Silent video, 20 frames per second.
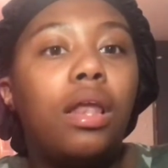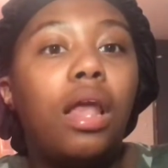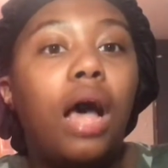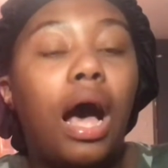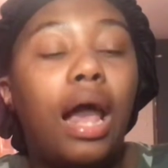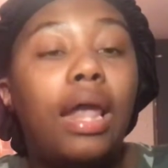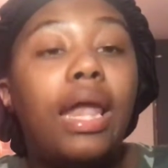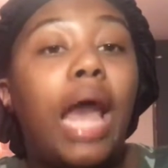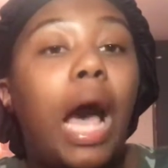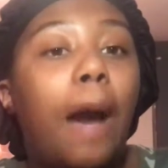
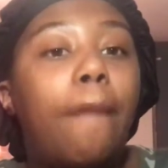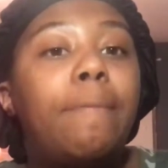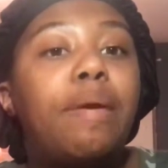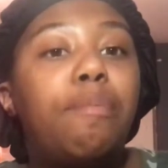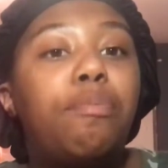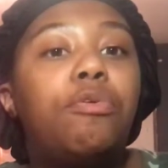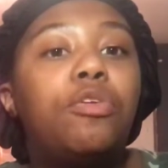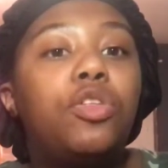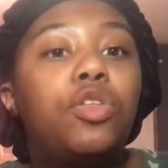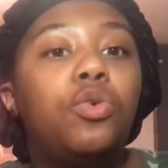allow
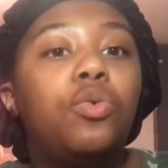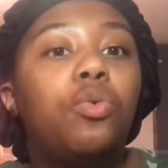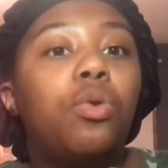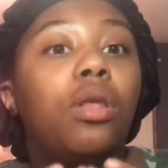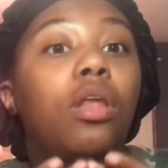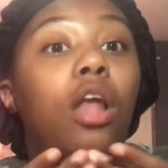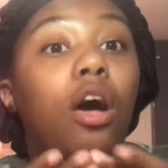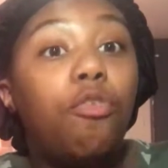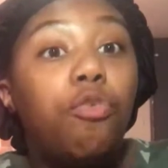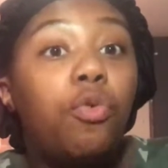people to
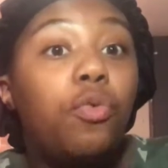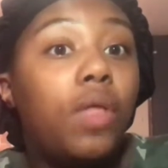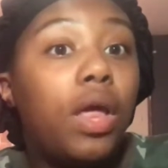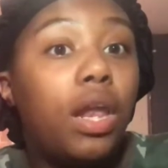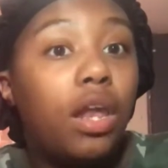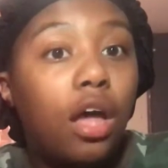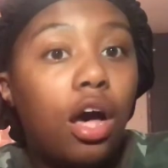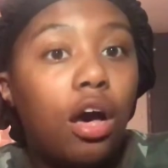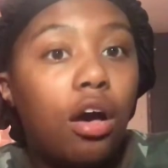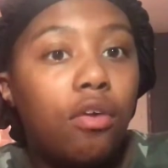love who they
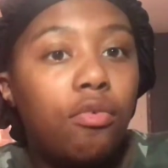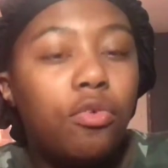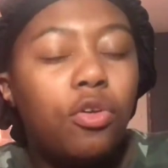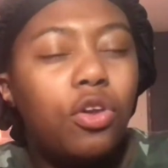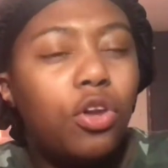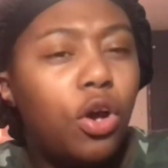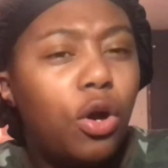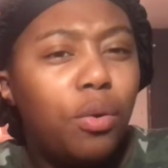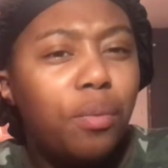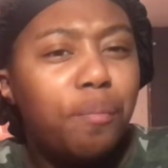love, you
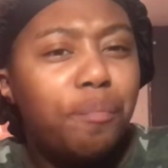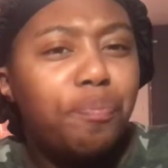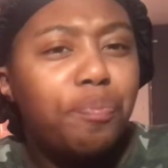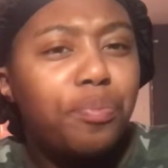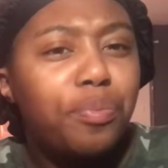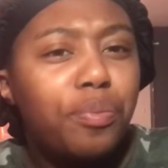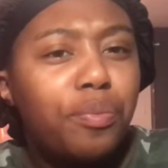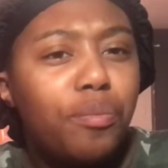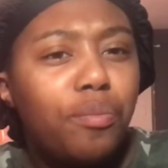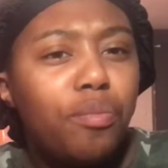know?
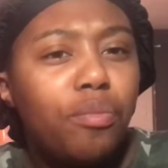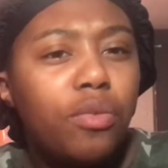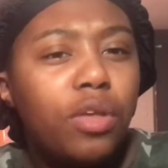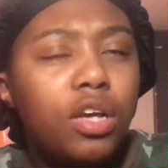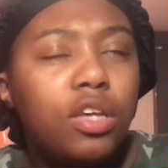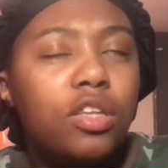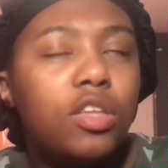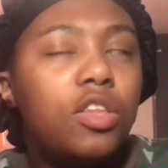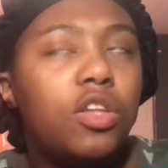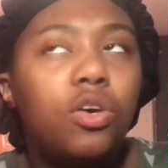
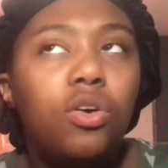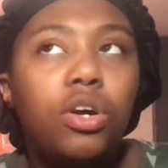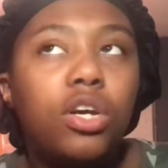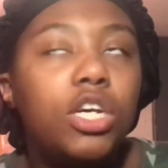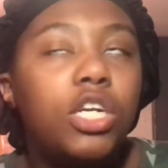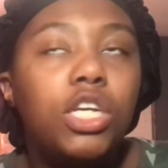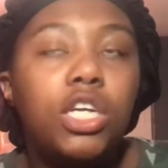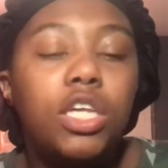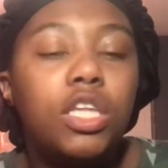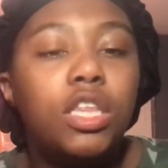So
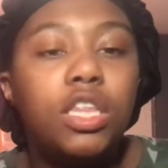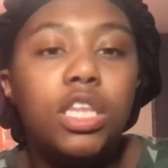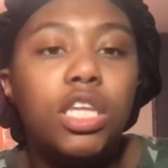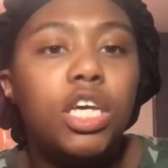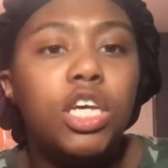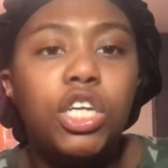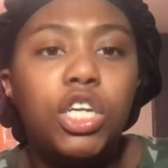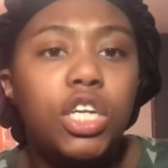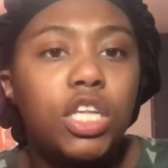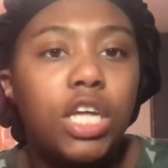it's
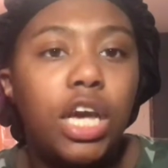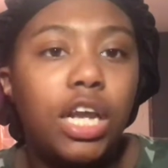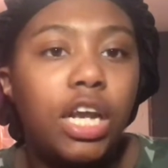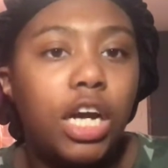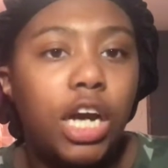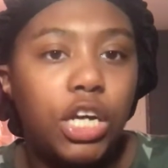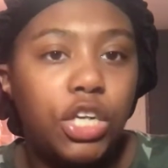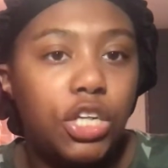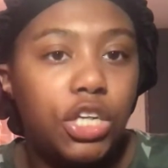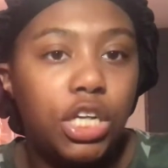just kind of
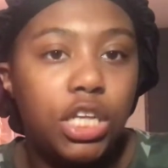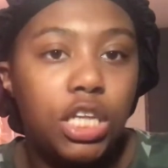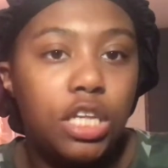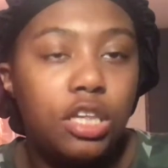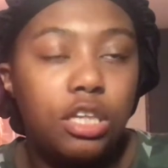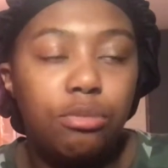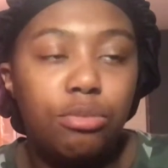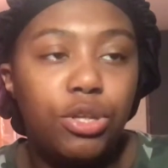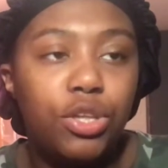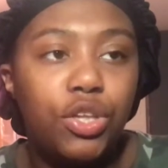contradicting
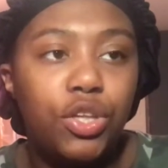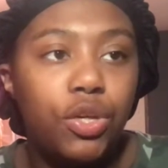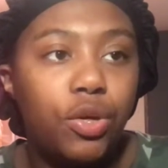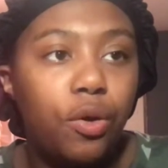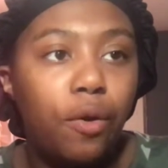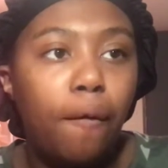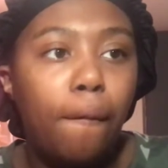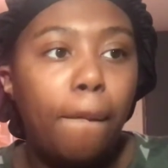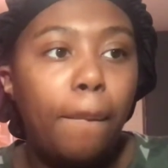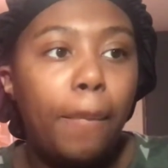to me too.
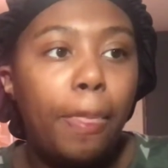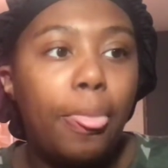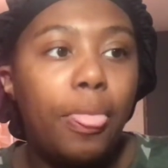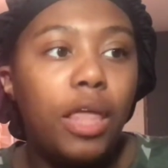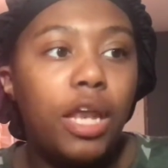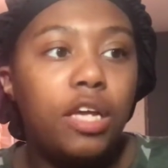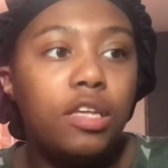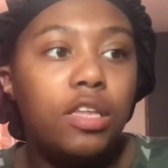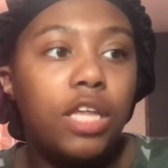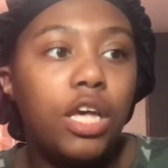
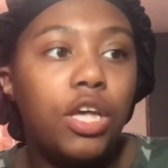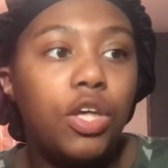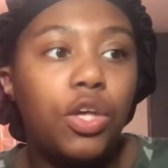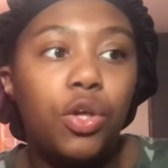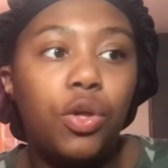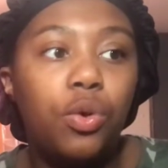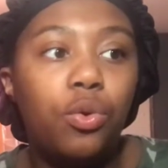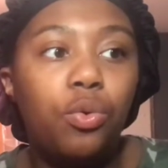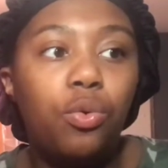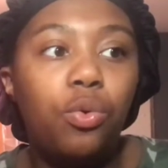And it's like,
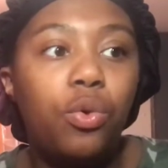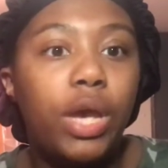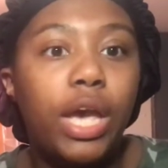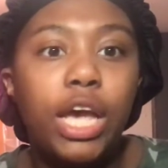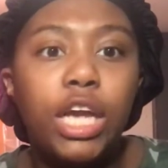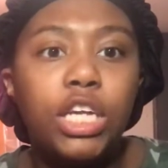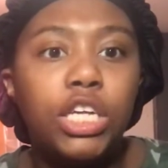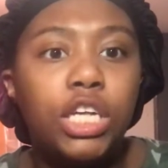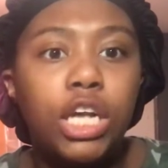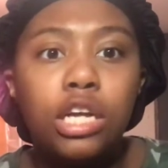you
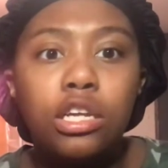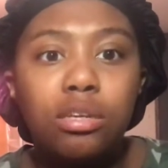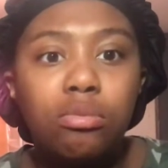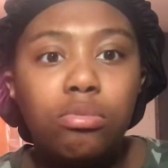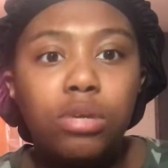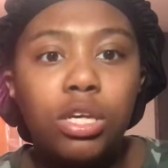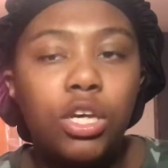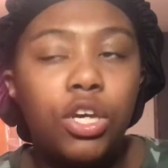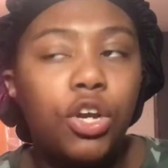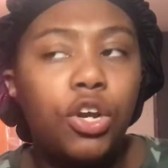can't judge
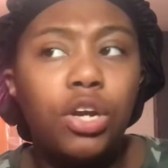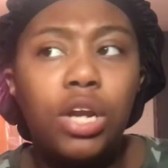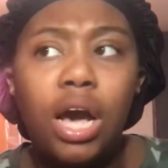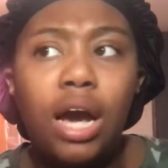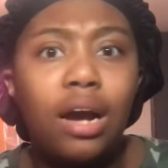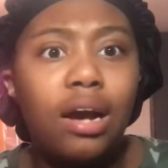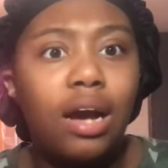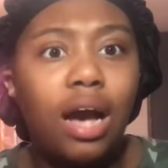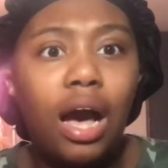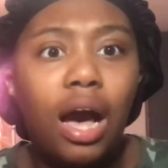me. You're
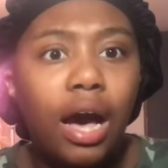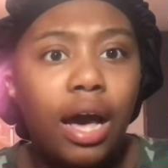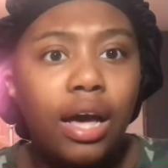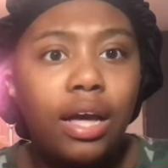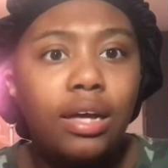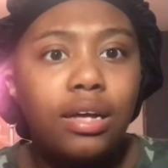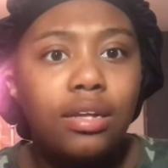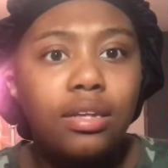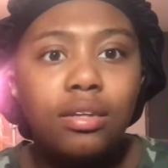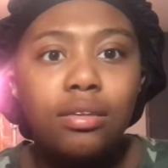not God.
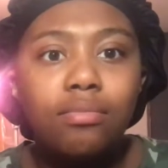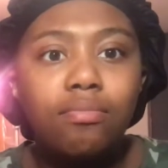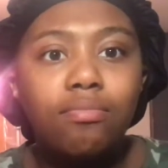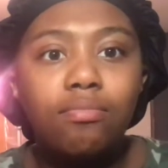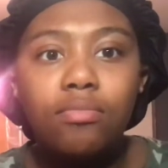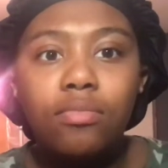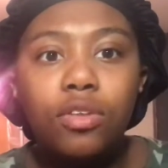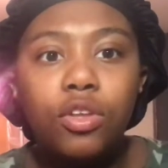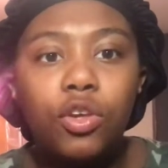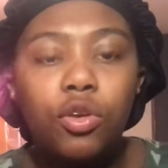
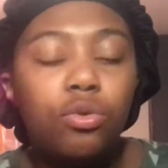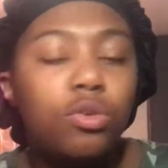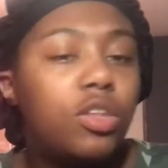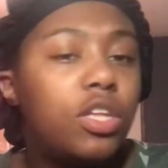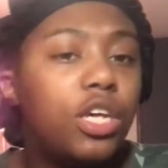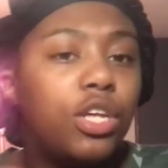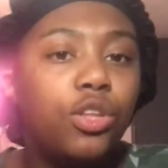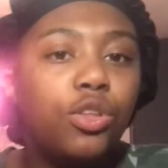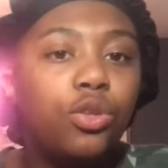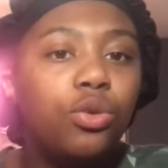You
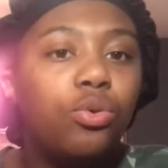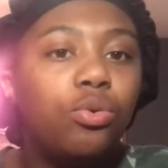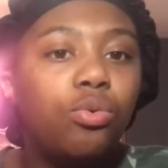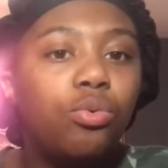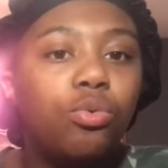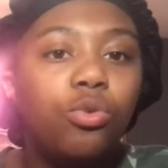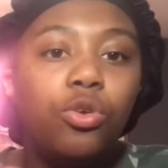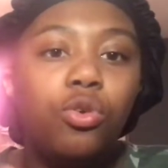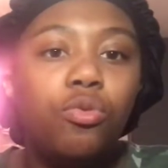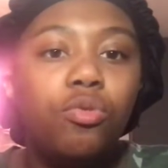sinned too.
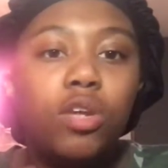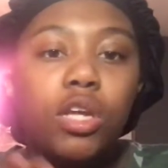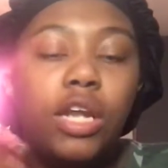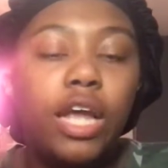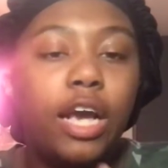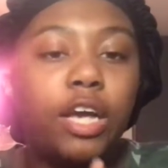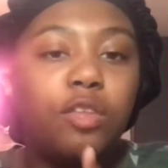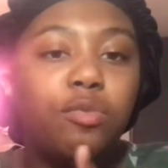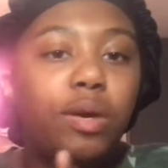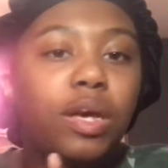You did
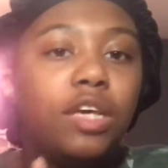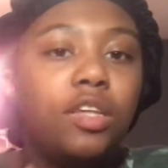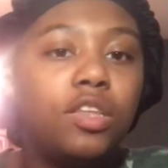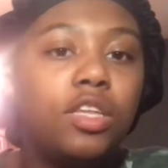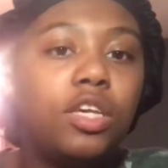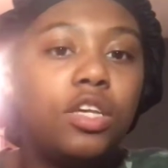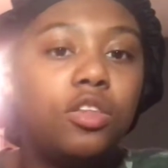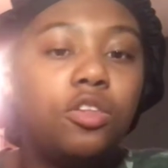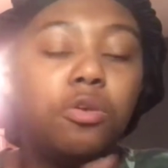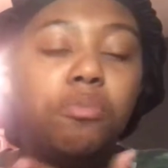X, Y, and Z.
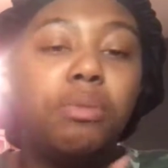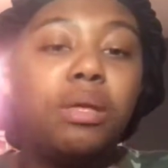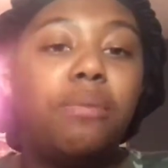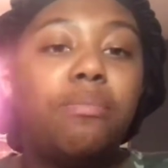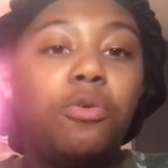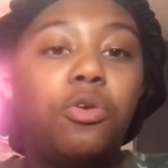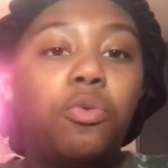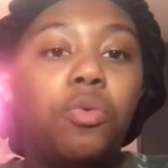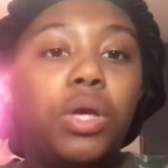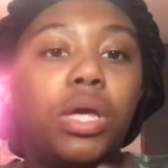So me
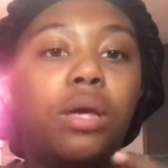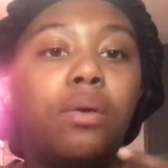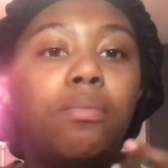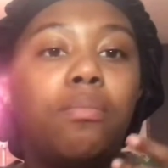doing